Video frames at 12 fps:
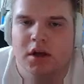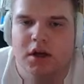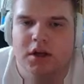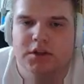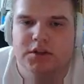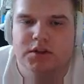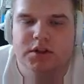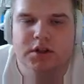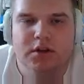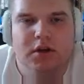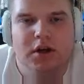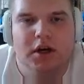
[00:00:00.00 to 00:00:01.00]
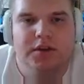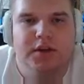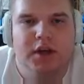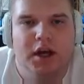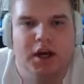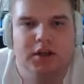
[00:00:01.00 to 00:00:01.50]
He's still got
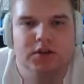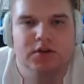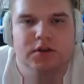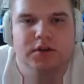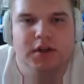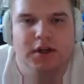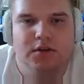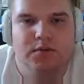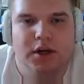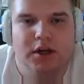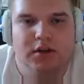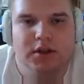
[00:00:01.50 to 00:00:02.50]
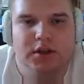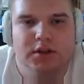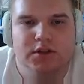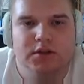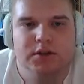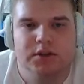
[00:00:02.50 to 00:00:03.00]
the extra Death Rattle here,
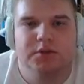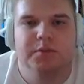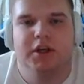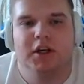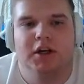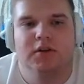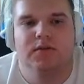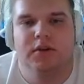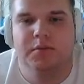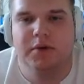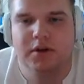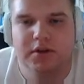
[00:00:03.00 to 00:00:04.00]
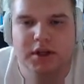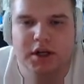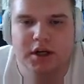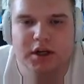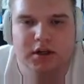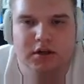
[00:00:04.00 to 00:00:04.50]
so I should be careful about
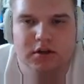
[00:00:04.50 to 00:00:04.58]
that.